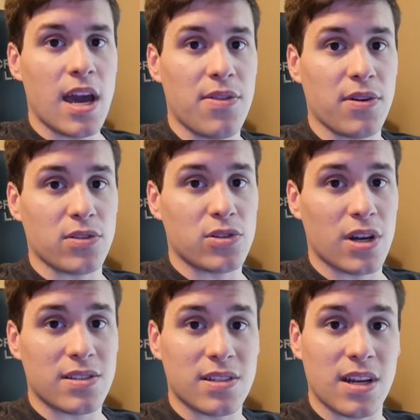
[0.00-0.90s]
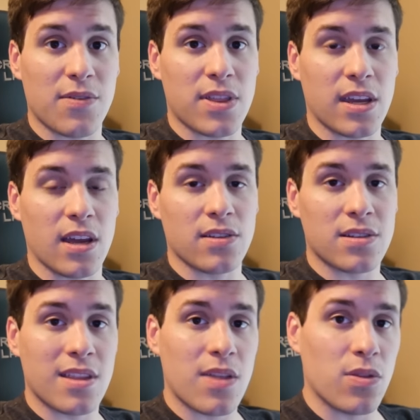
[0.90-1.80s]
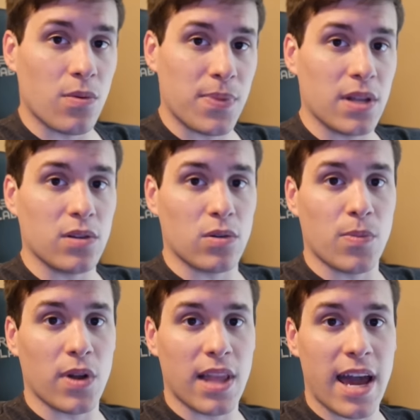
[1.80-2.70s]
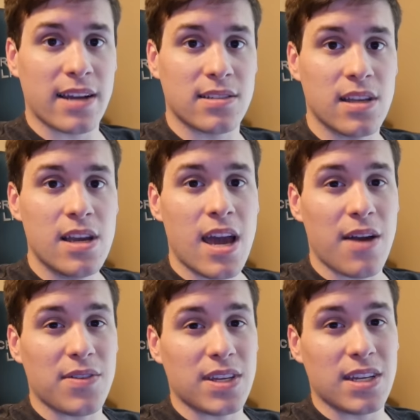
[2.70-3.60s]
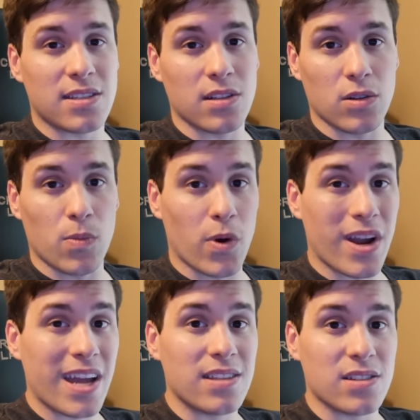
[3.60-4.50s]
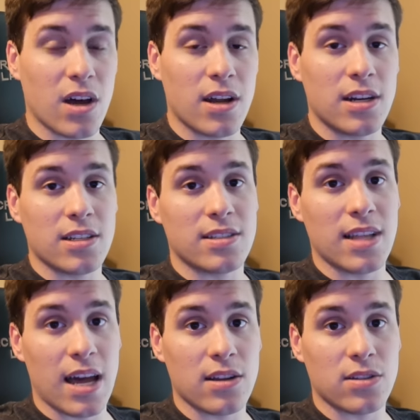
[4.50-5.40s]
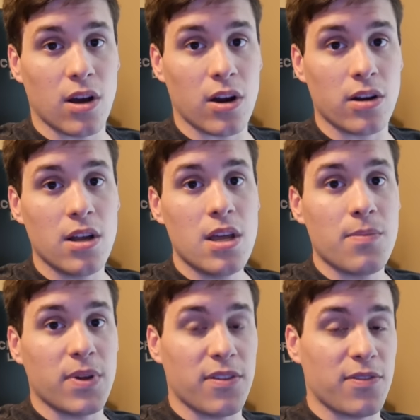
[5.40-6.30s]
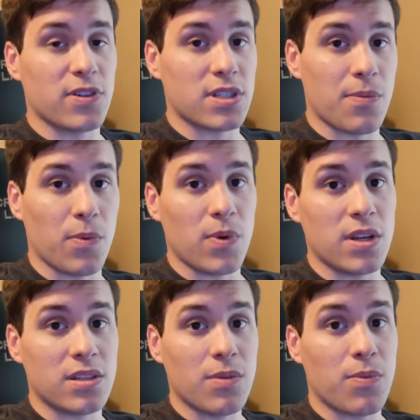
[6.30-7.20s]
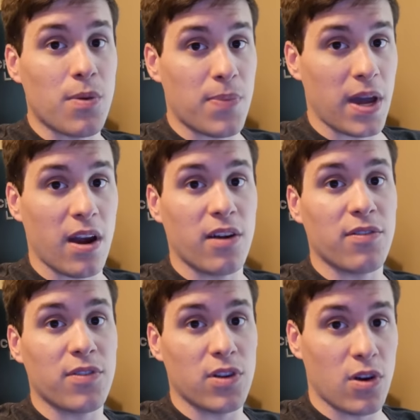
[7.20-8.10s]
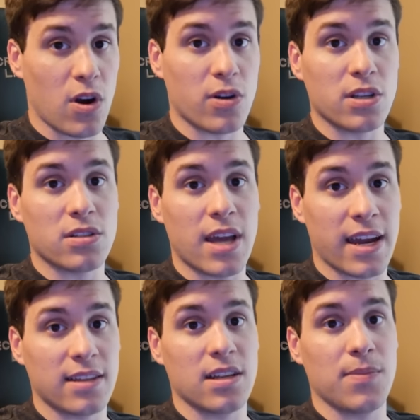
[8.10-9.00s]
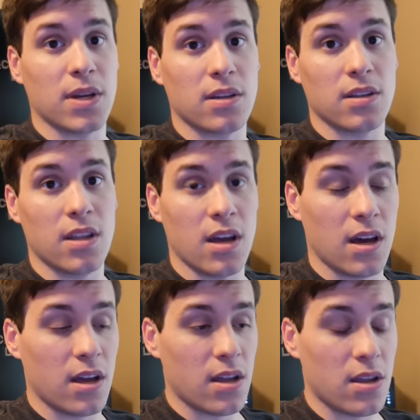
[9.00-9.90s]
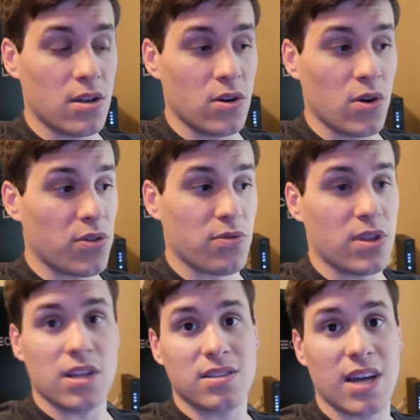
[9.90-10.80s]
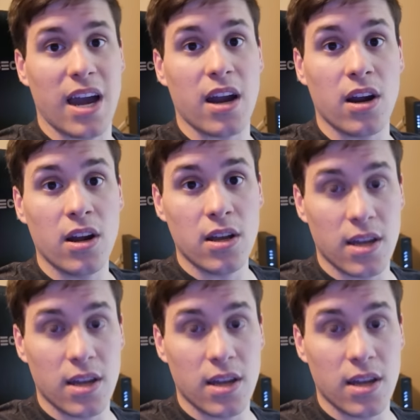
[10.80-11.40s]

and their trust and everything else, then they'll be a little more lax. Everything gets a little more hands on and it's not as hard. But the first couple weeks, prepare for your hardest academic, uh, you know, through the entire